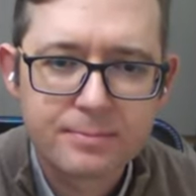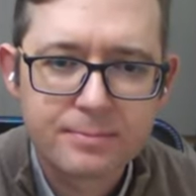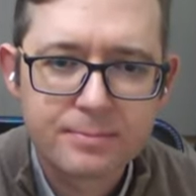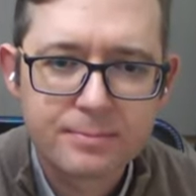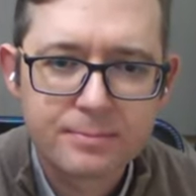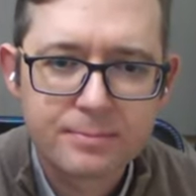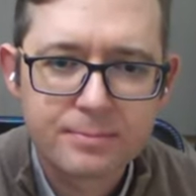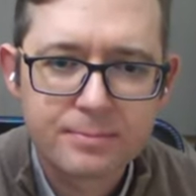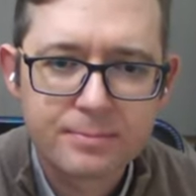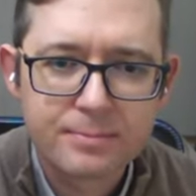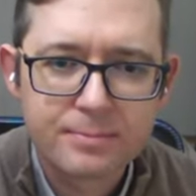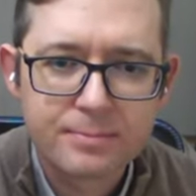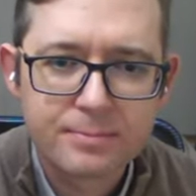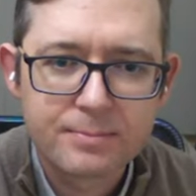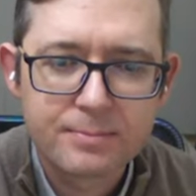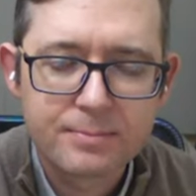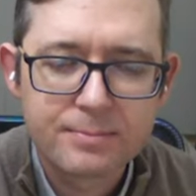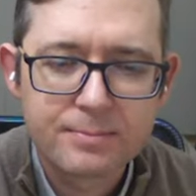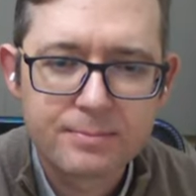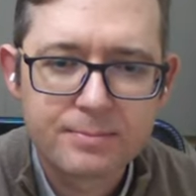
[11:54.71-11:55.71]

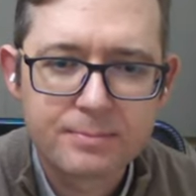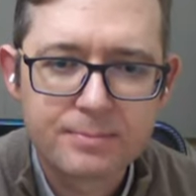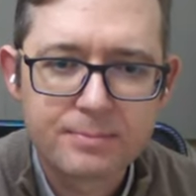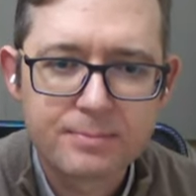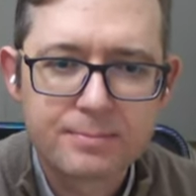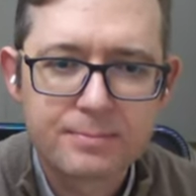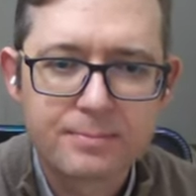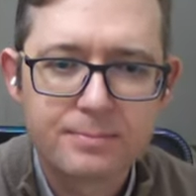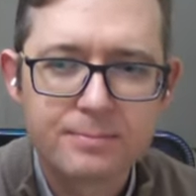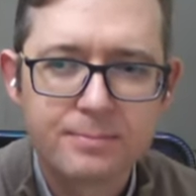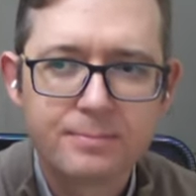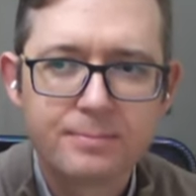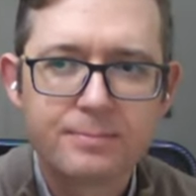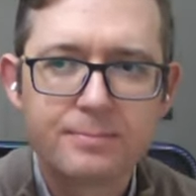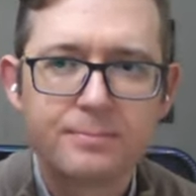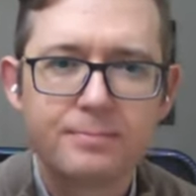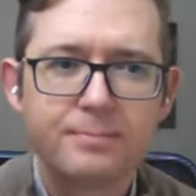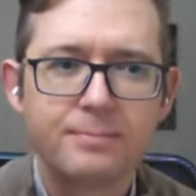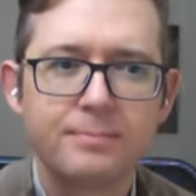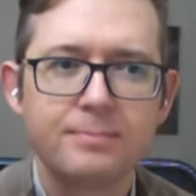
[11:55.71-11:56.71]

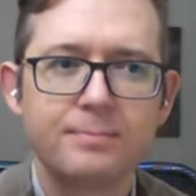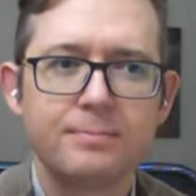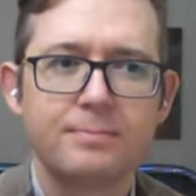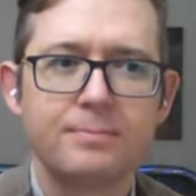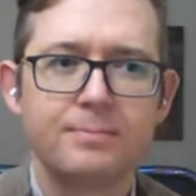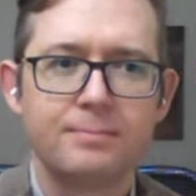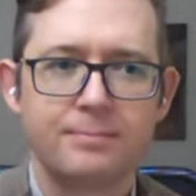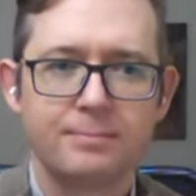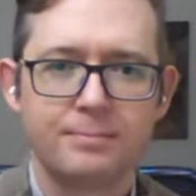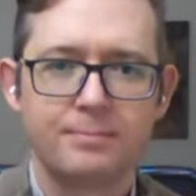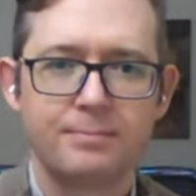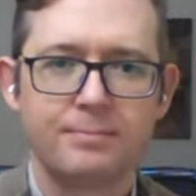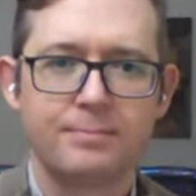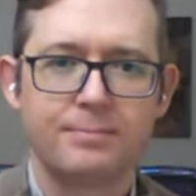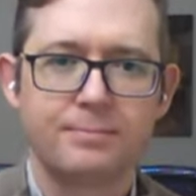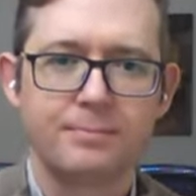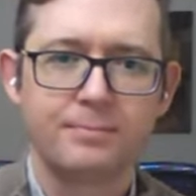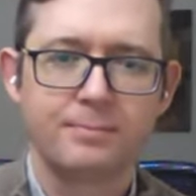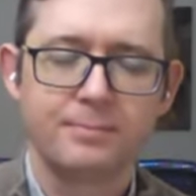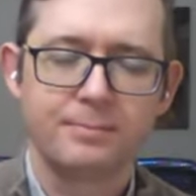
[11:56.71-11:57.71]

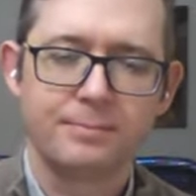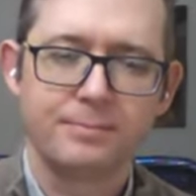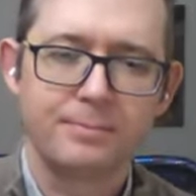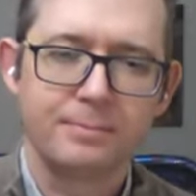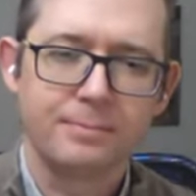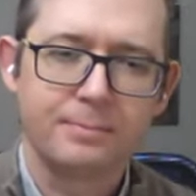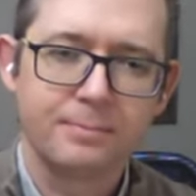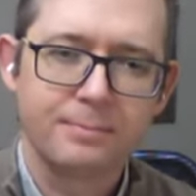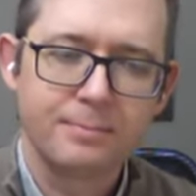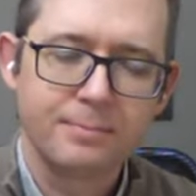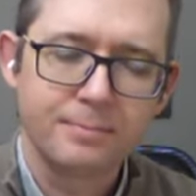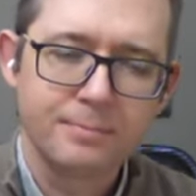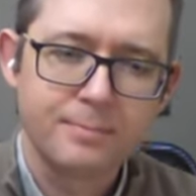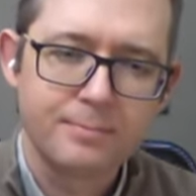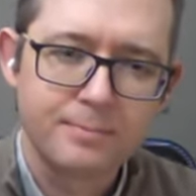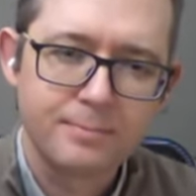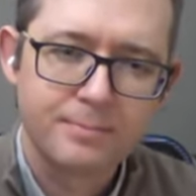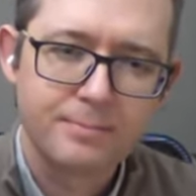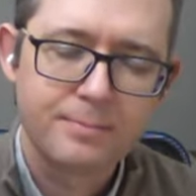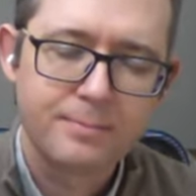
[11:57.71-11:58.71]

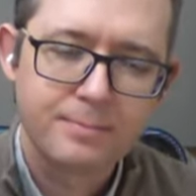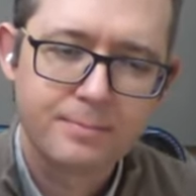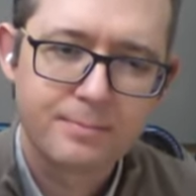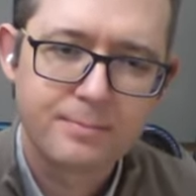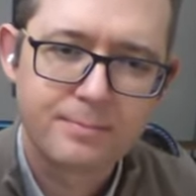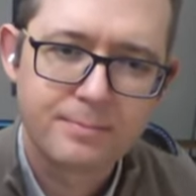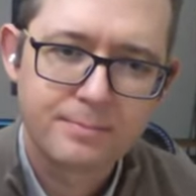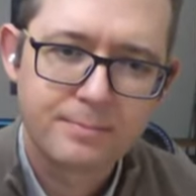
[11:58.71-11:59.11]
The person shown says nothing.